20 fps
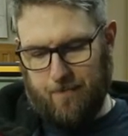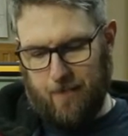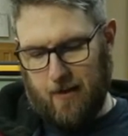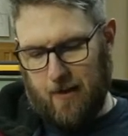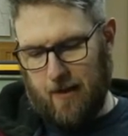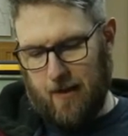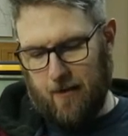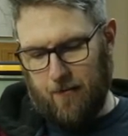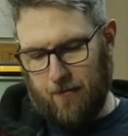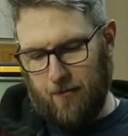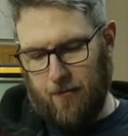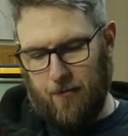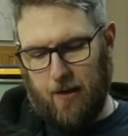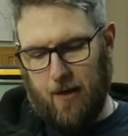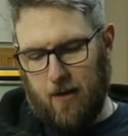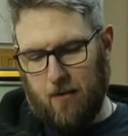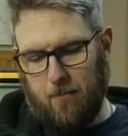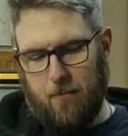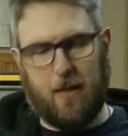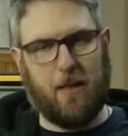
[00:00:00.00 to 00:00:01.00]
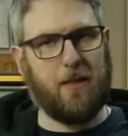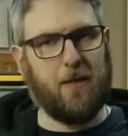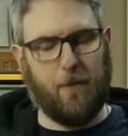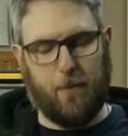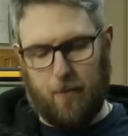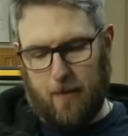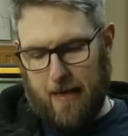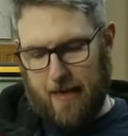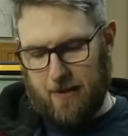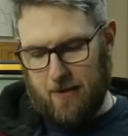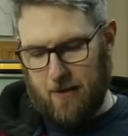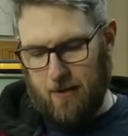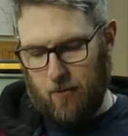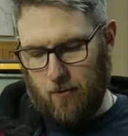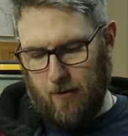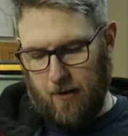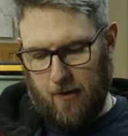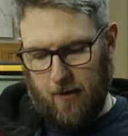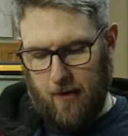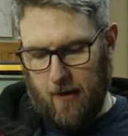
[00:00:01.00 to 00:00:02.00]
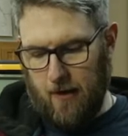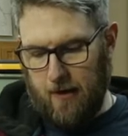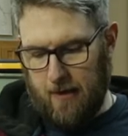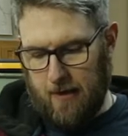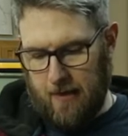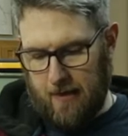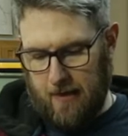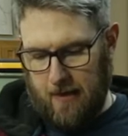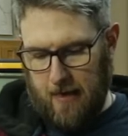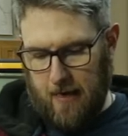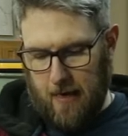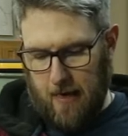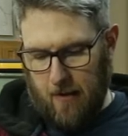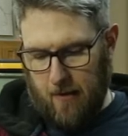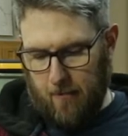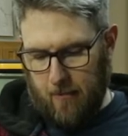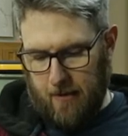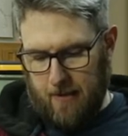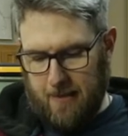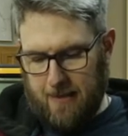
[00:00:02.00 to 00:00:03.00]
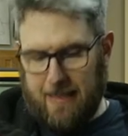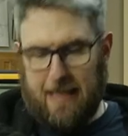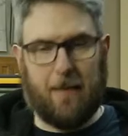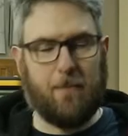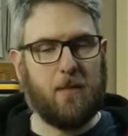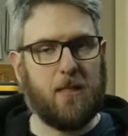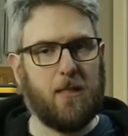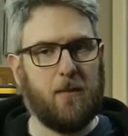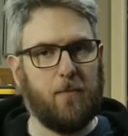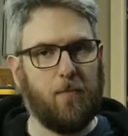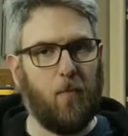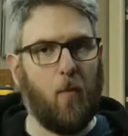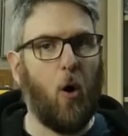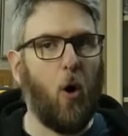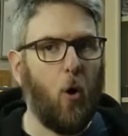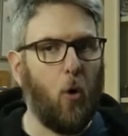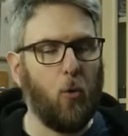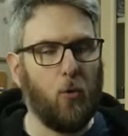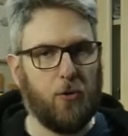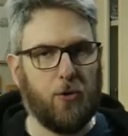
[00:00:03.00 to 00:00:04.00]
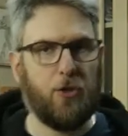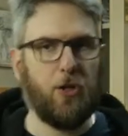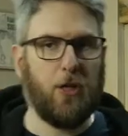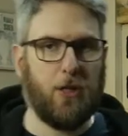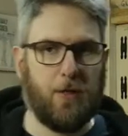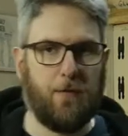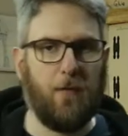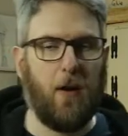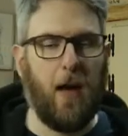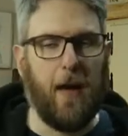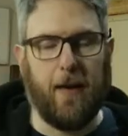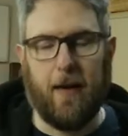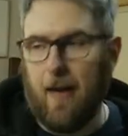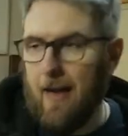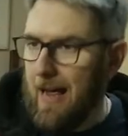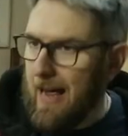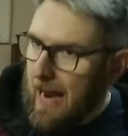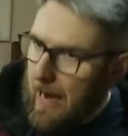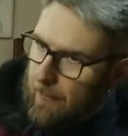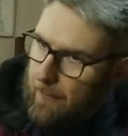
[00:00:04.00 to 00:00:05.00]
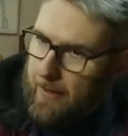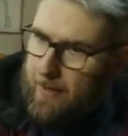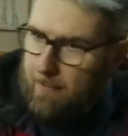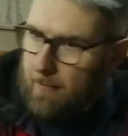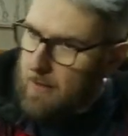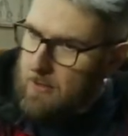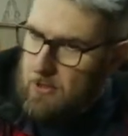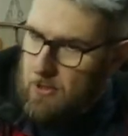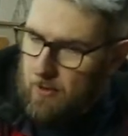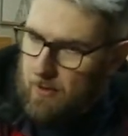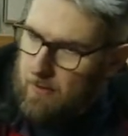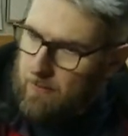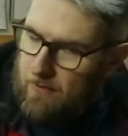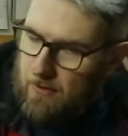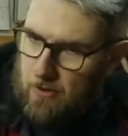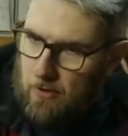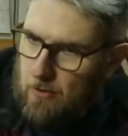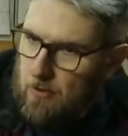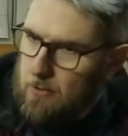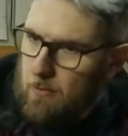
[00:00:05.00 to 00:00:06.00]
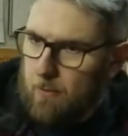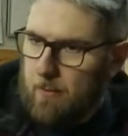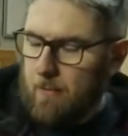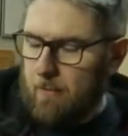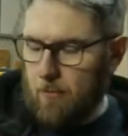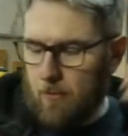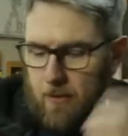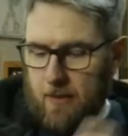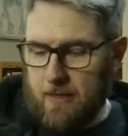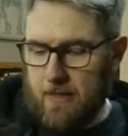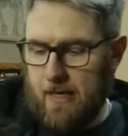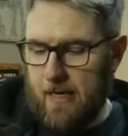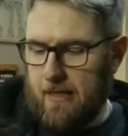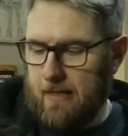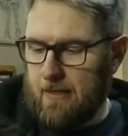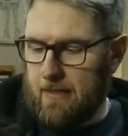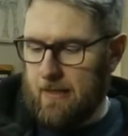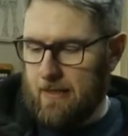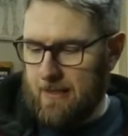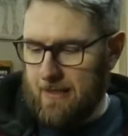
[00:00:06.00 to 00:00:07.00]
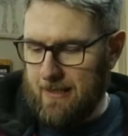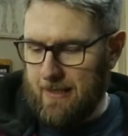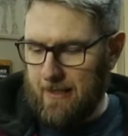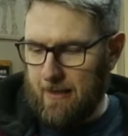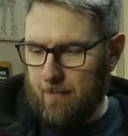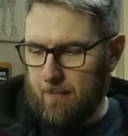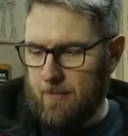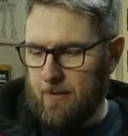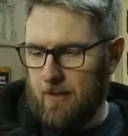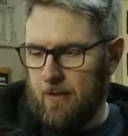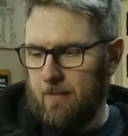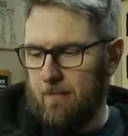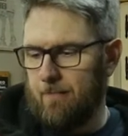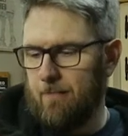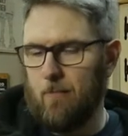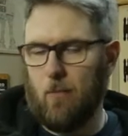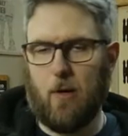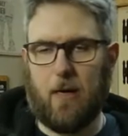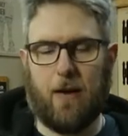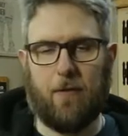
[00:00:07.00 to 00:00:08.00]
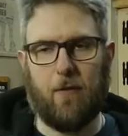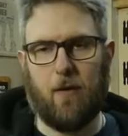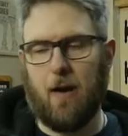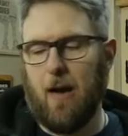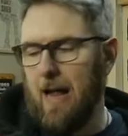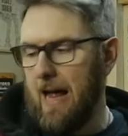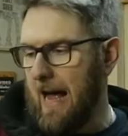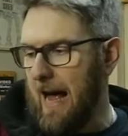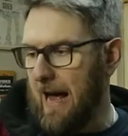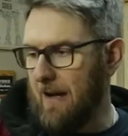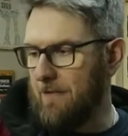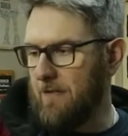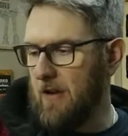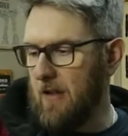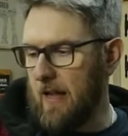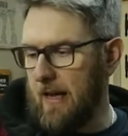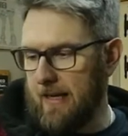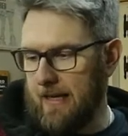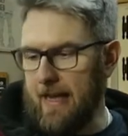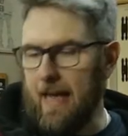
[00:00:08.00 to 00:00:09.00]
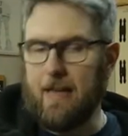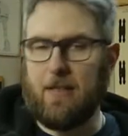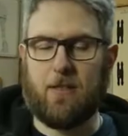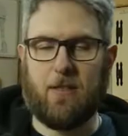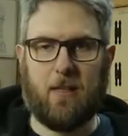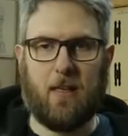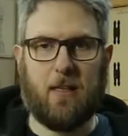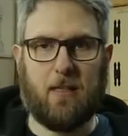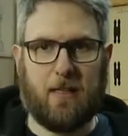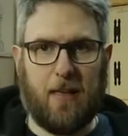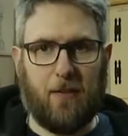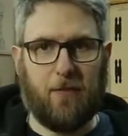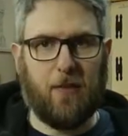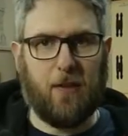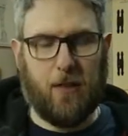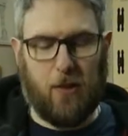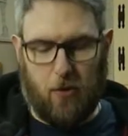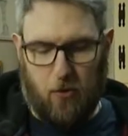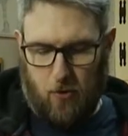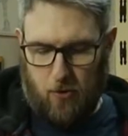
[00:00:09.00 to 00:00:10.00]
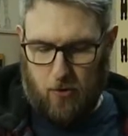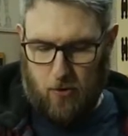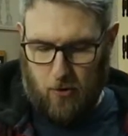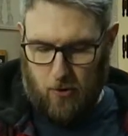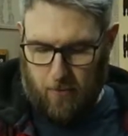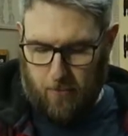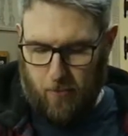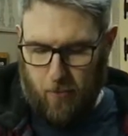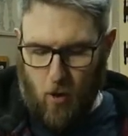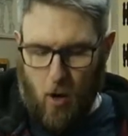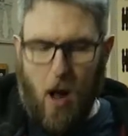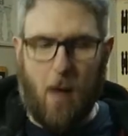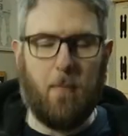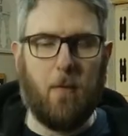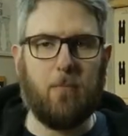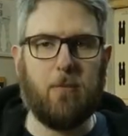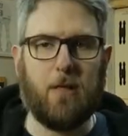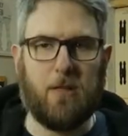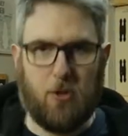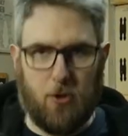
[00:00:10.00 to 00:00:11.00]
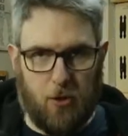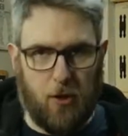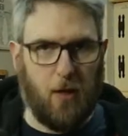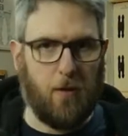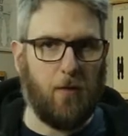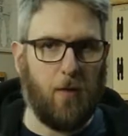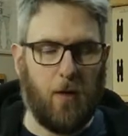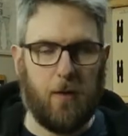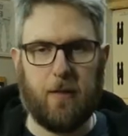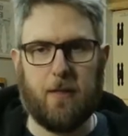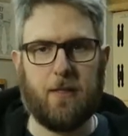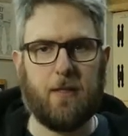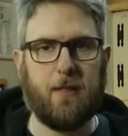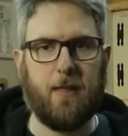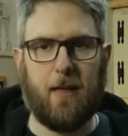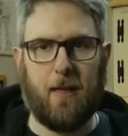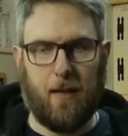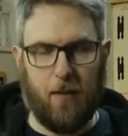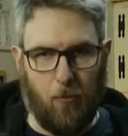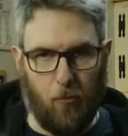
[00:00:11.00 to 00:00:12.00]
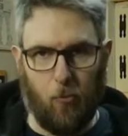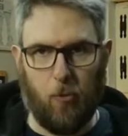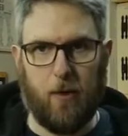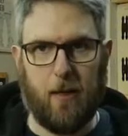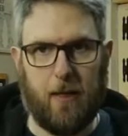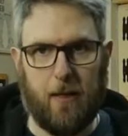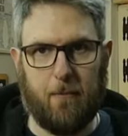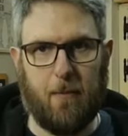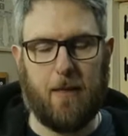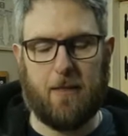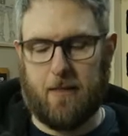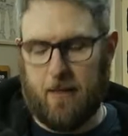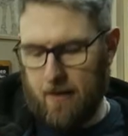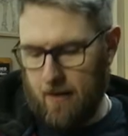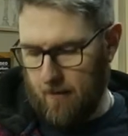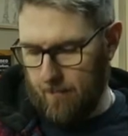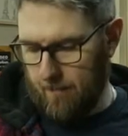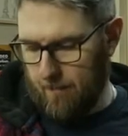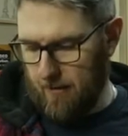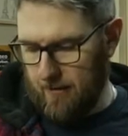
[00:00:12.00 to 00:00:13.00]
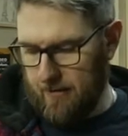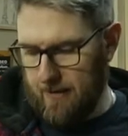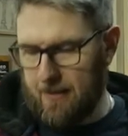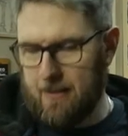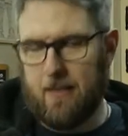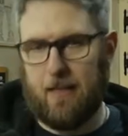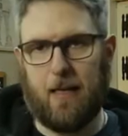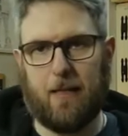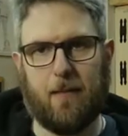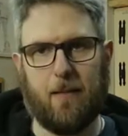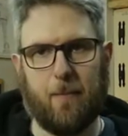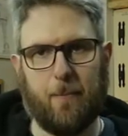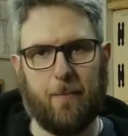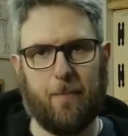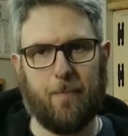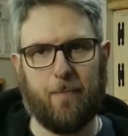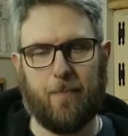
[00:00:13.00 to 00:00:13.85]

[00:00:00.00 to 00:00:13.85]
kind of thin piece of plastic with a nut in it, but it seems to hold just fine. I read a bunch of reviews where people were saying that this slips and whatever. I feel like, yes, it definitely could. You could probably shove on this thing and really mess it up, but that's not the